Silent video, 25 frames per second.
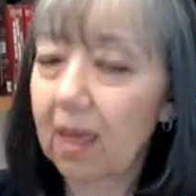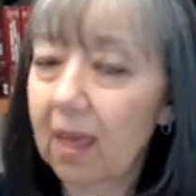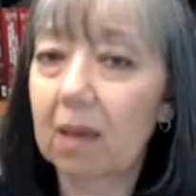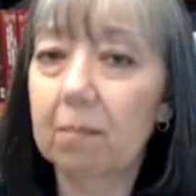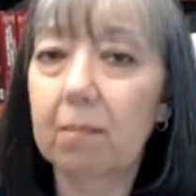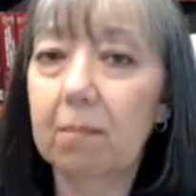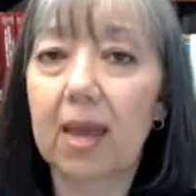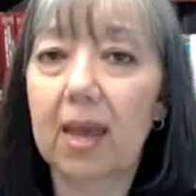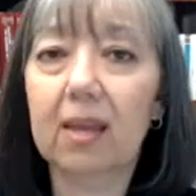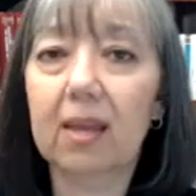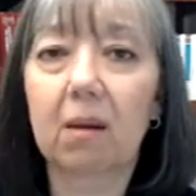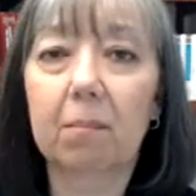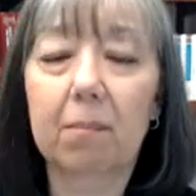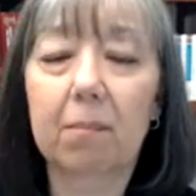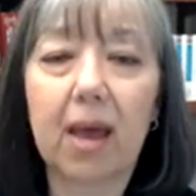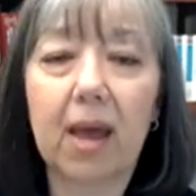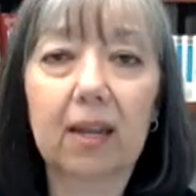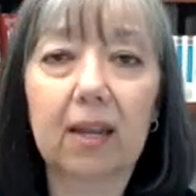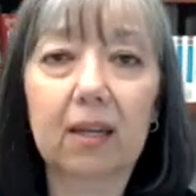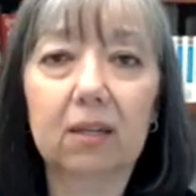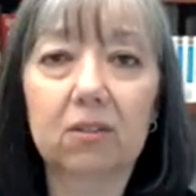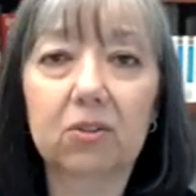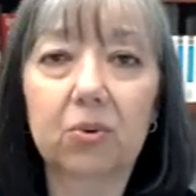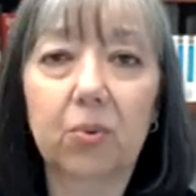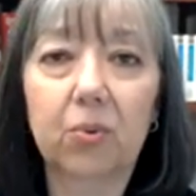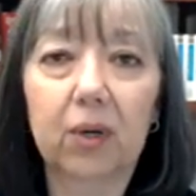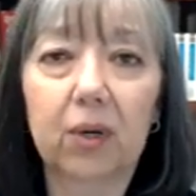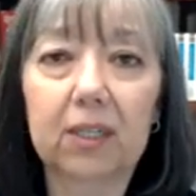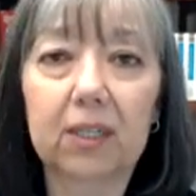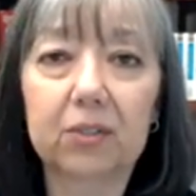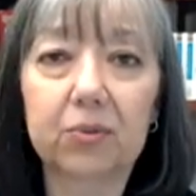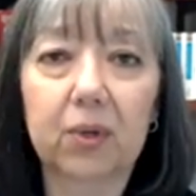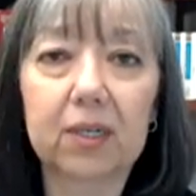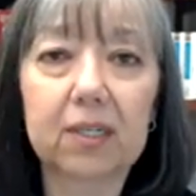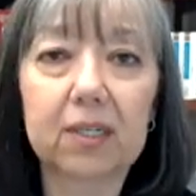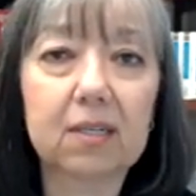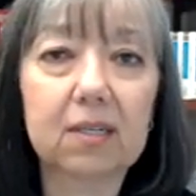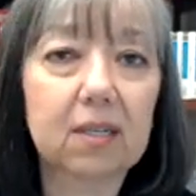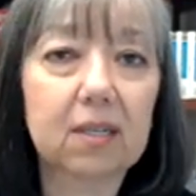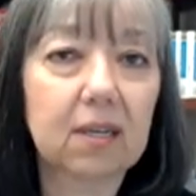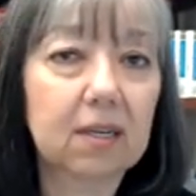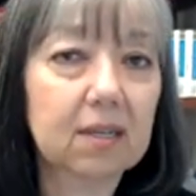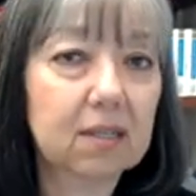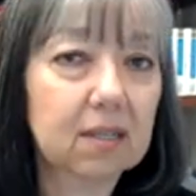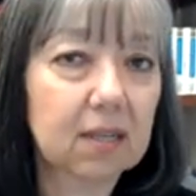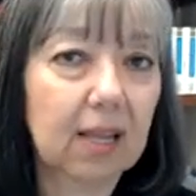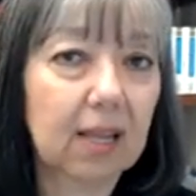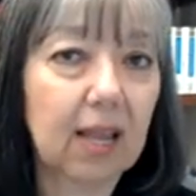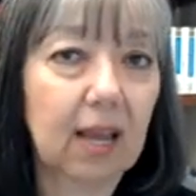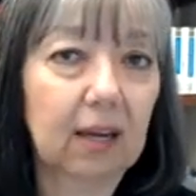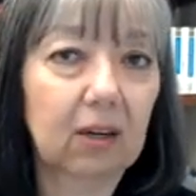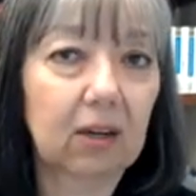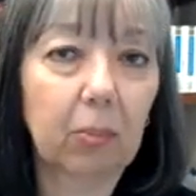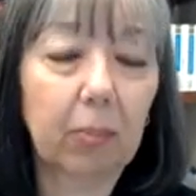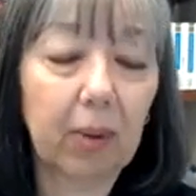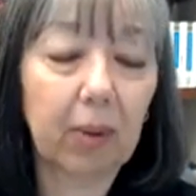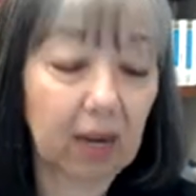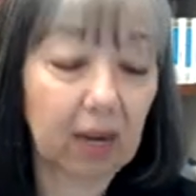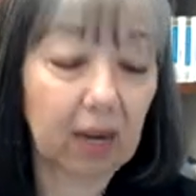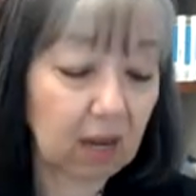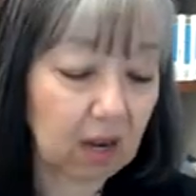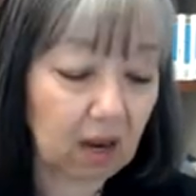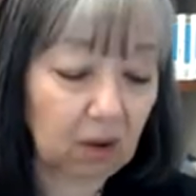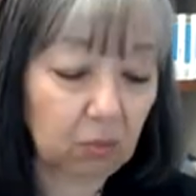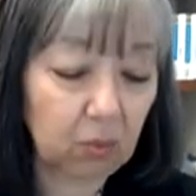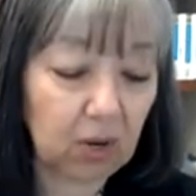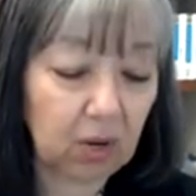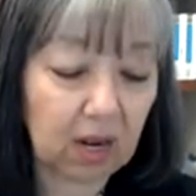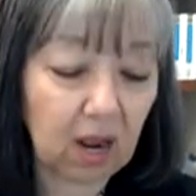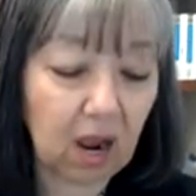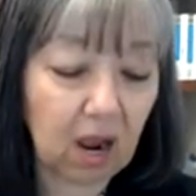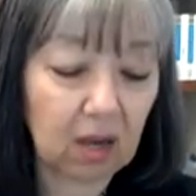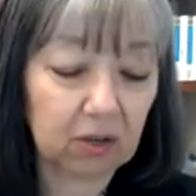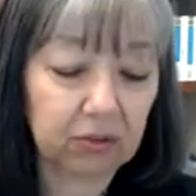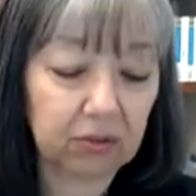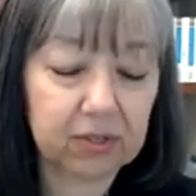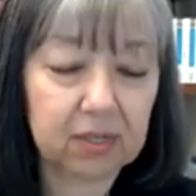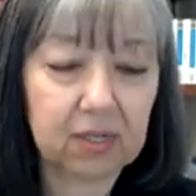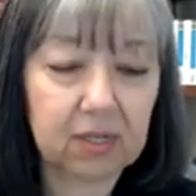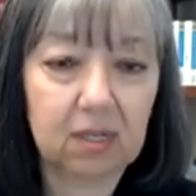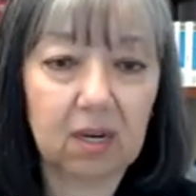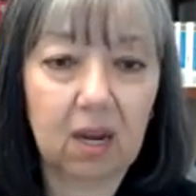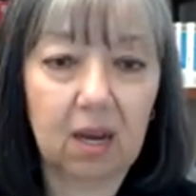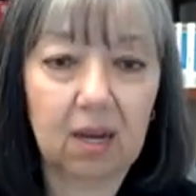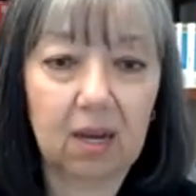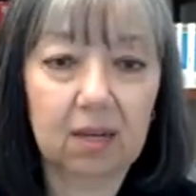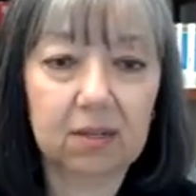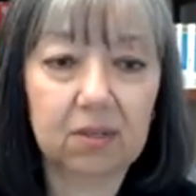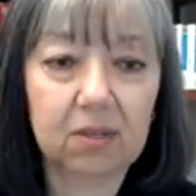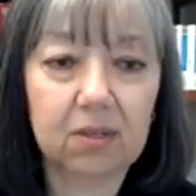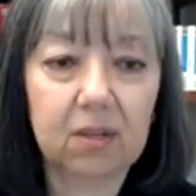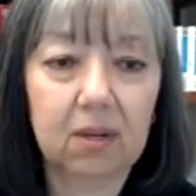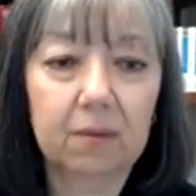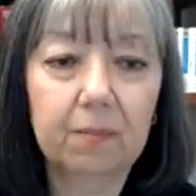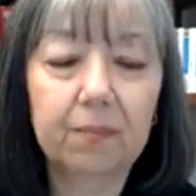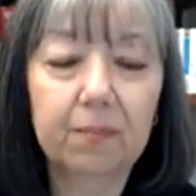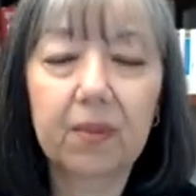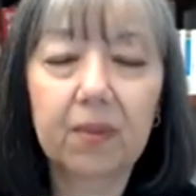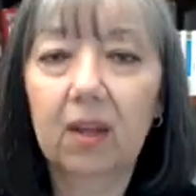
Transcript: It may come back in 2026, again, depending on what Congress does.